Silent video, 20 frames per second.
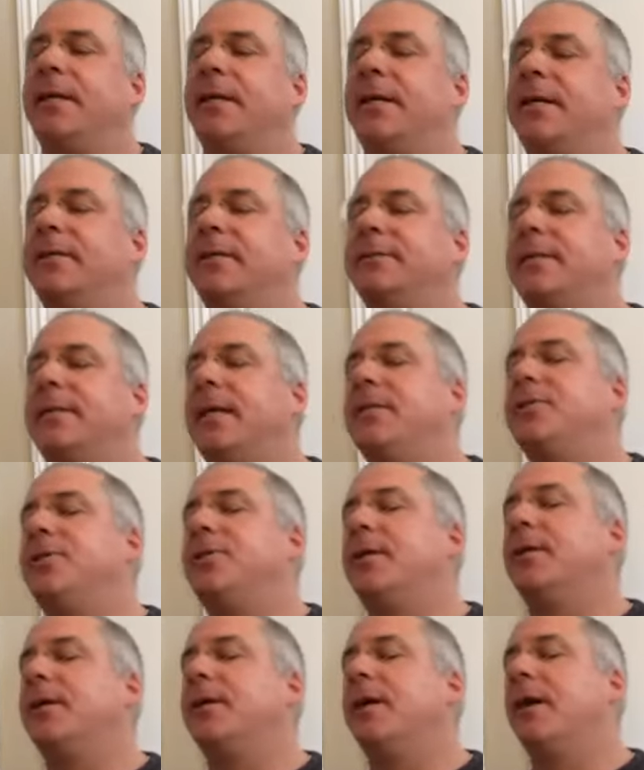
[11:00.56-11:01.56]
good
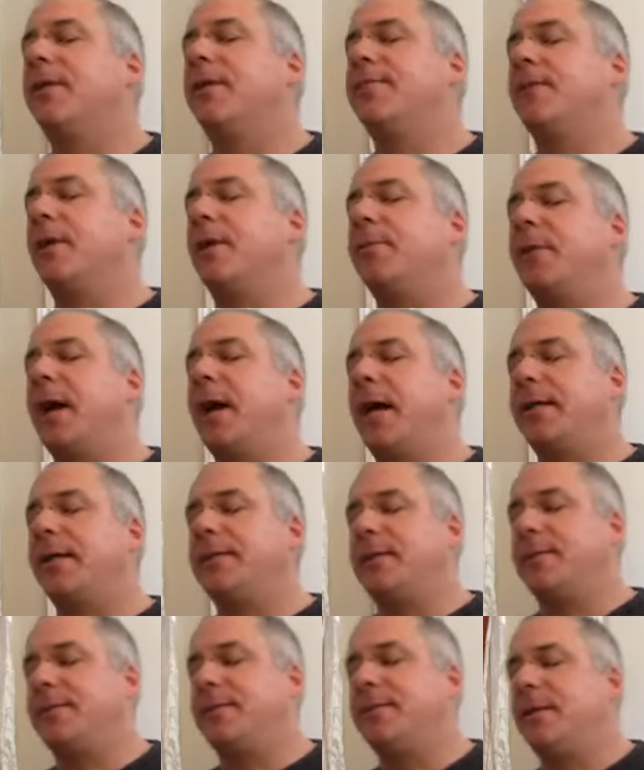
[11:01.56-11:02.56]
intention for our
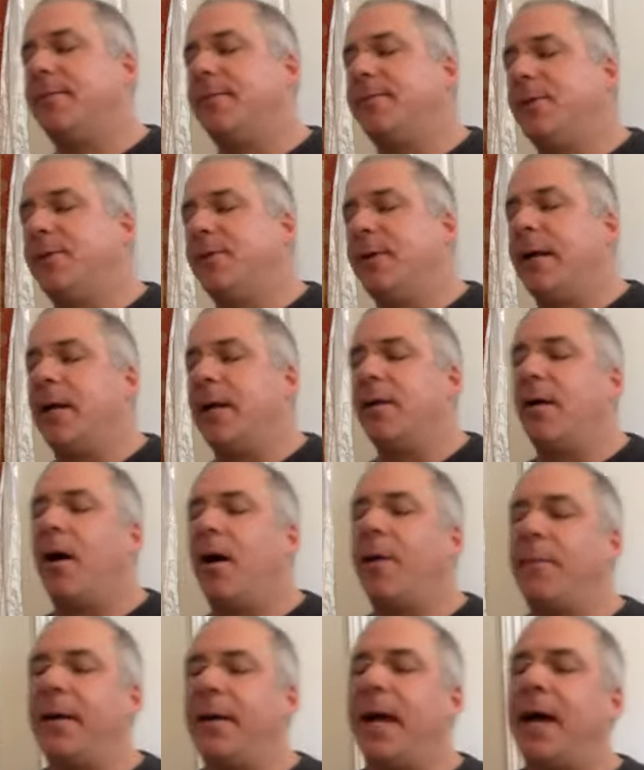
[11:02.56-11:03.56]
practice of doing it
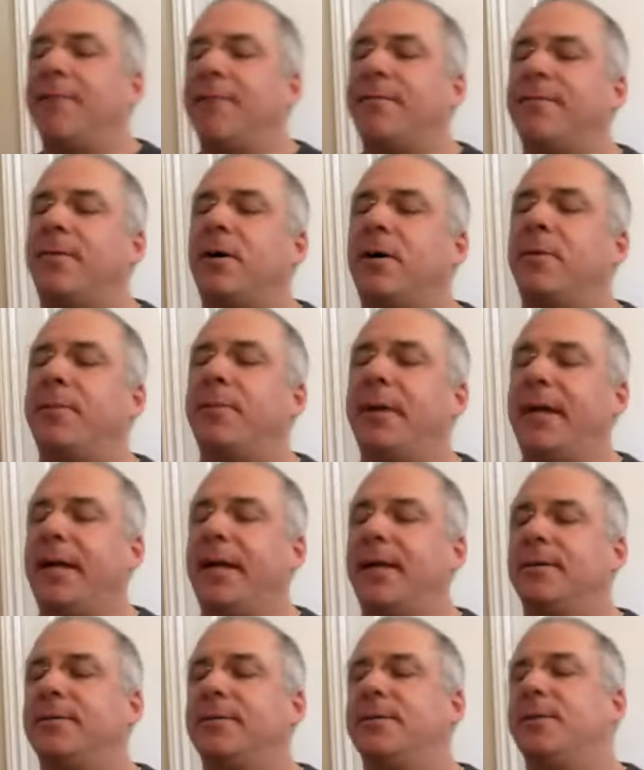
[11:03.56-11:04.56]
on behalf of all beings.
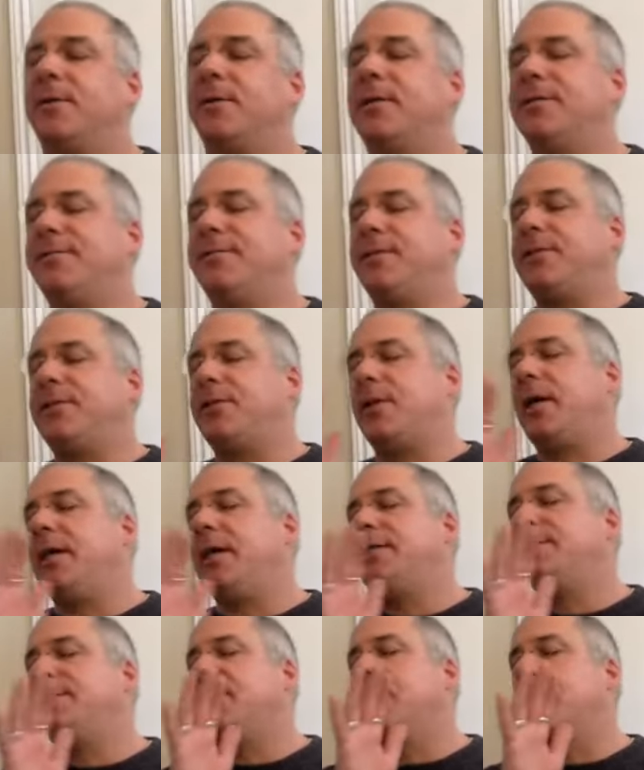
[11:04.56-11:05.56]
So let's
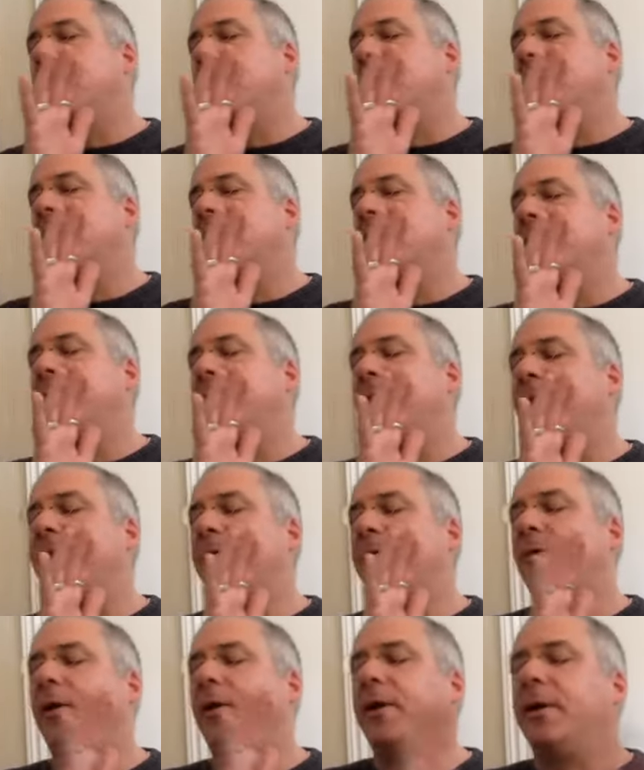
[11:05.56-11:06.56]
visualize our
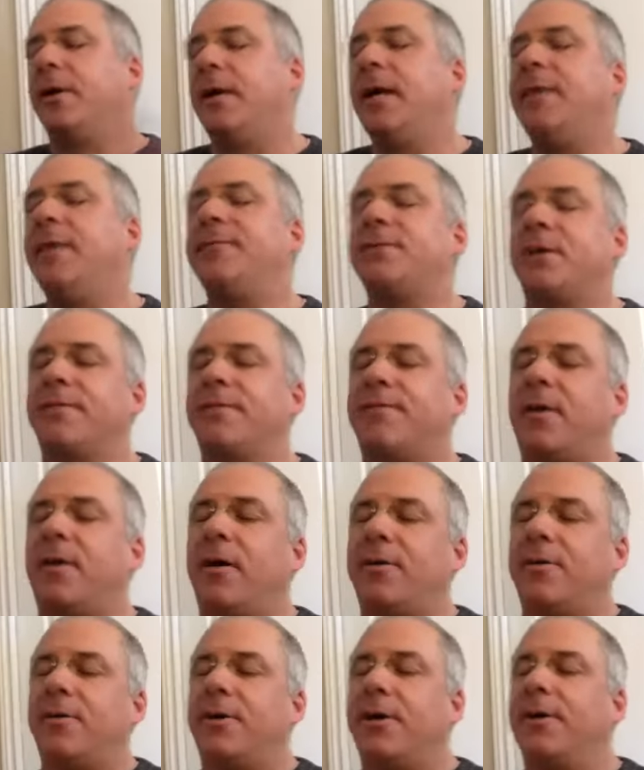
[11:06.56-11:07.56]
mother on our left, our
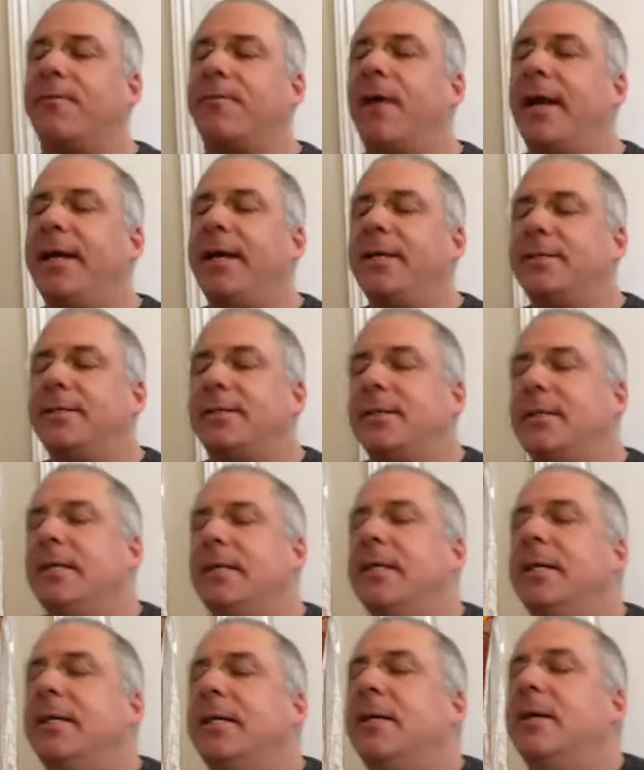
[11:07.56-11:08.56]
father on our right,
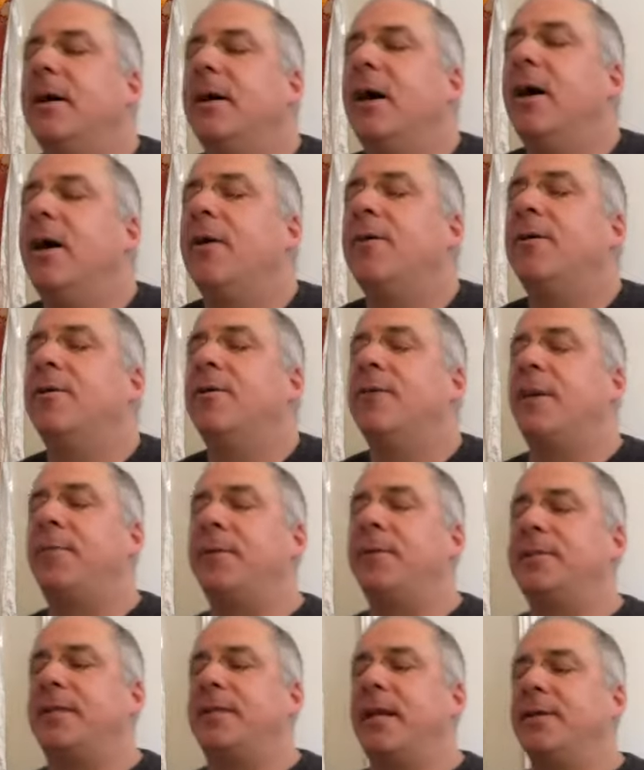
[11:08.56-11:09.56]

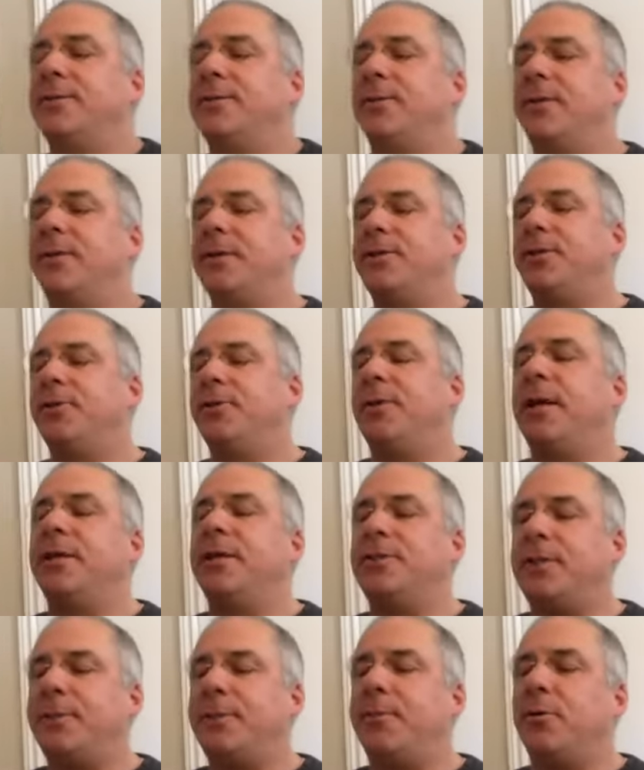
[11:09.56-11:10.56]
representing sort of the two
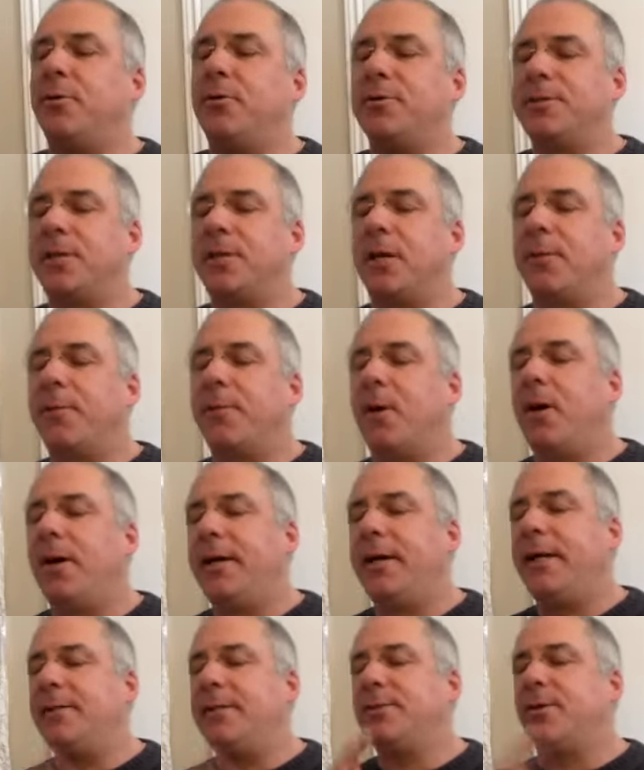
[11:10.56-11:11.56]
energy poles in our
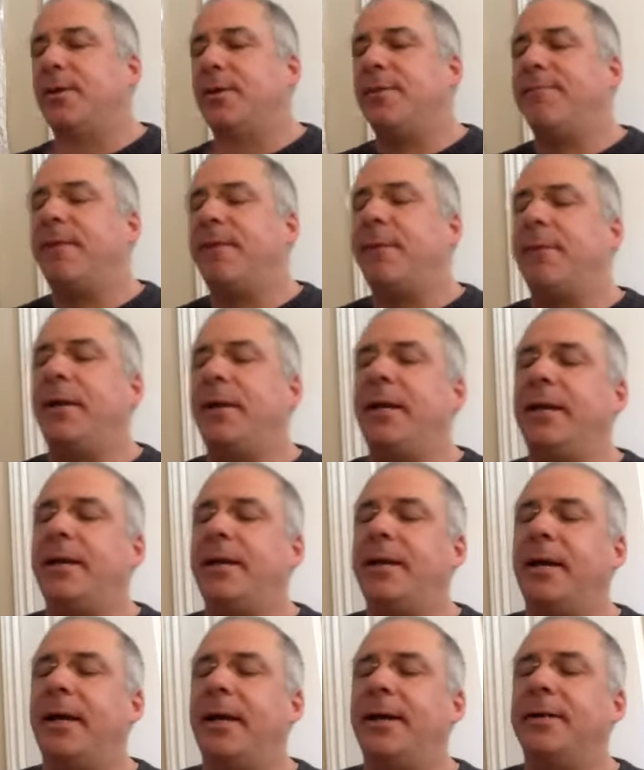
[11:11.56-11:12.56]
body, so the
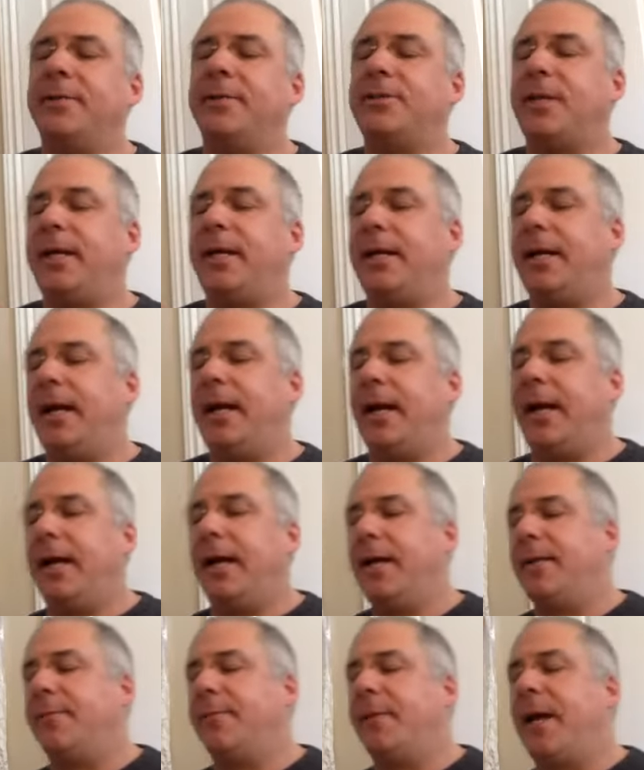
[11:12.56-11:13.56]
feminine energy
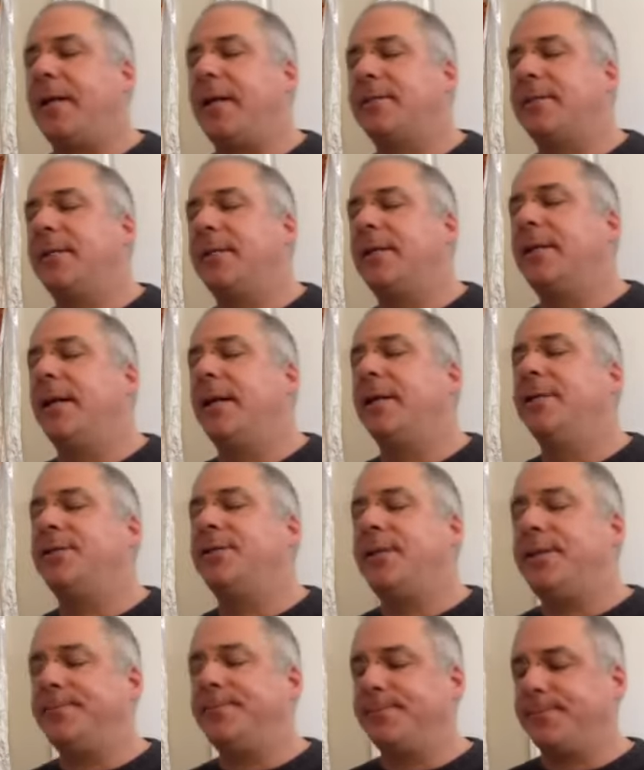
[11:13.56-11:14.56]
and masculine
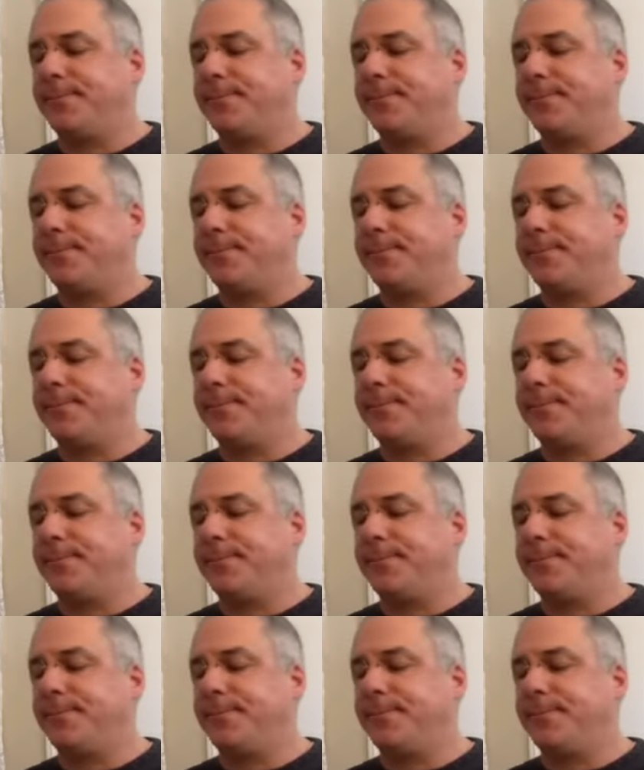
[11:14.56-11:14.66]
energy,